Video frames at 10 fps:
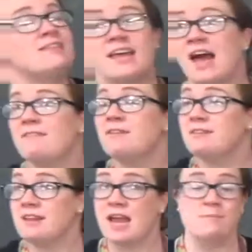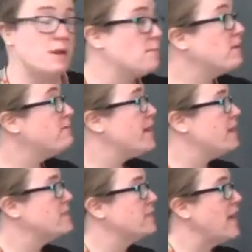they have the same number of
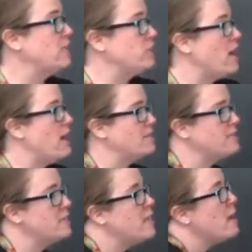valence electrons.